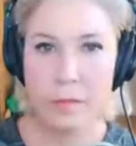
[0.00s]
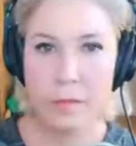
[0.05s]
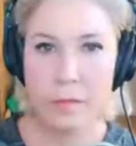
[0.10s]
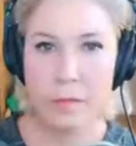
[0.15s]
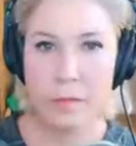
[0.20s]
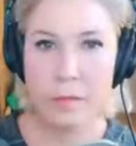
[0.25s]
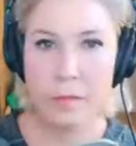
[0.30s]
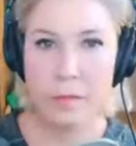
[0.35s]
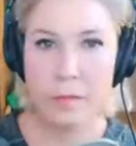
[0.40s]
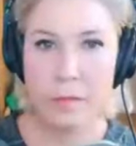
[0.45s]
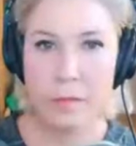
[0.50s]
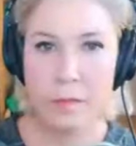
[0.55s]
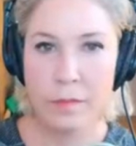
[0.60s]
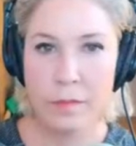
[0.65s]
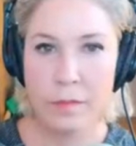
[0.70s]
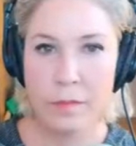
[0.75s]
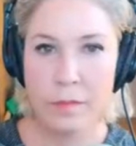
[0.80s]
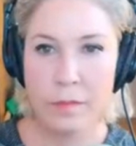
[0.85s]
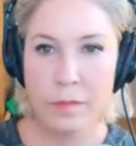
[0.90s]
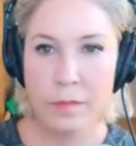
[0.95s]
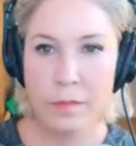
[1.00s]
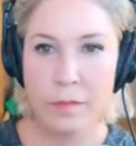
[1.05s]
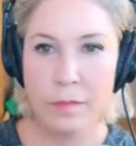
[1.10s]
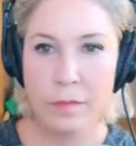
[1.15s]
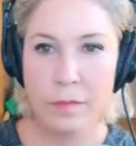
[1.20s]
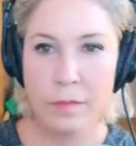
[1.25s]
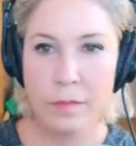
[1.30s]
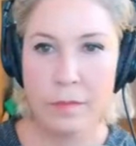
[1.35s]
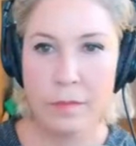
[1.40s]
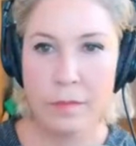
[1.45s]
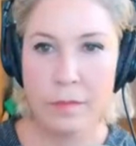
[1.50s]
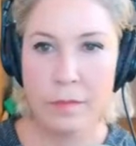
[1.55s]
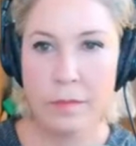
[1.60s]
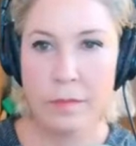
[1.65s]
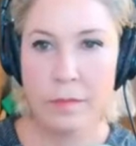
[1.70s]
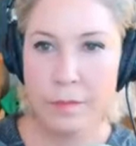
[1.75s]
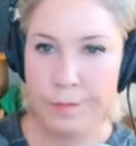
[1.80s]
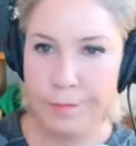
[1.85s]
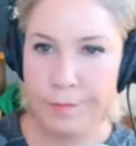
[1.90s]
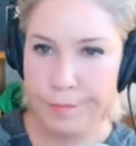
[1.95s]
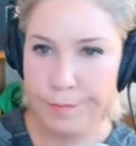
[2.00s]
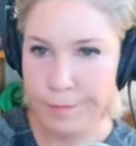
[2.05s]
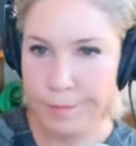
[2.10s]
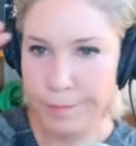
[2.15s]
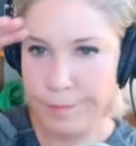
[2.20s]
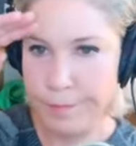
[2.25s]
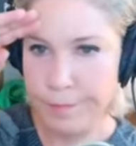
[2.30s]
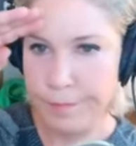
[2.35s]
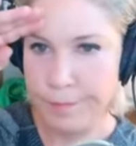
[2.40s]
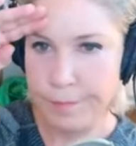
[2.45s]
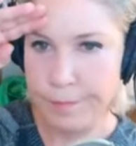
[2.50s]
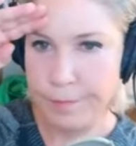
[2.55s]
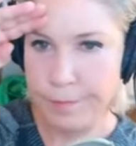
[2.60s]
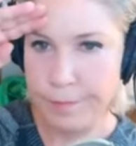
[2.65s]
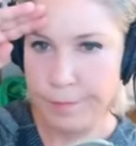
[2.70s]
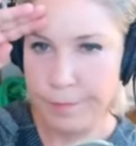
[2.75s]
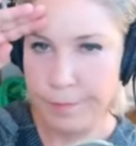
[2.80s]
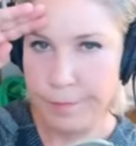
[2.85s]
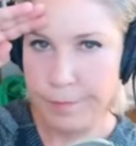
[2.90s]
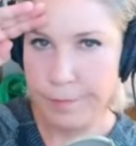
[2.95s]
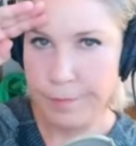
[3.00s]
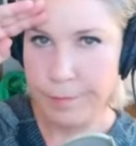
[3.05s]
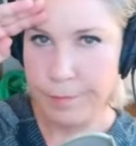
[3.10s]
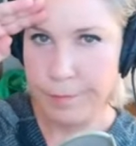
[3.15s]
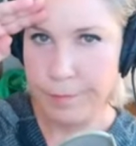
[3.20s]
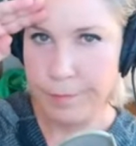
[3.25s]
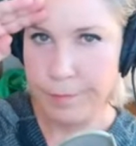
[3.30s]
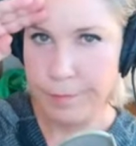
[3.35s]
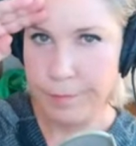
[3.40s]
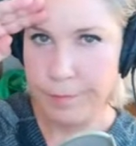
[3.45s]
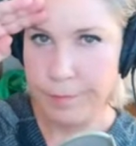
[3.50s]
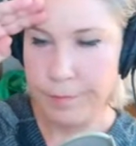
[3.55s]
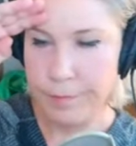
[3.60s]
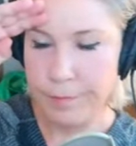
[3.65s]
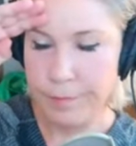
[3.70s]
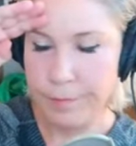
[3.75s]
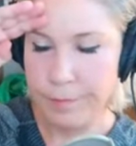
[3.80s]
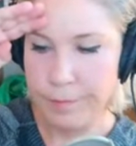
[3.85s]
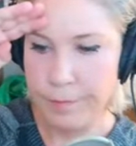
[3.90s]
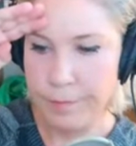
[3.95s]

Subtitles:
(not speaking)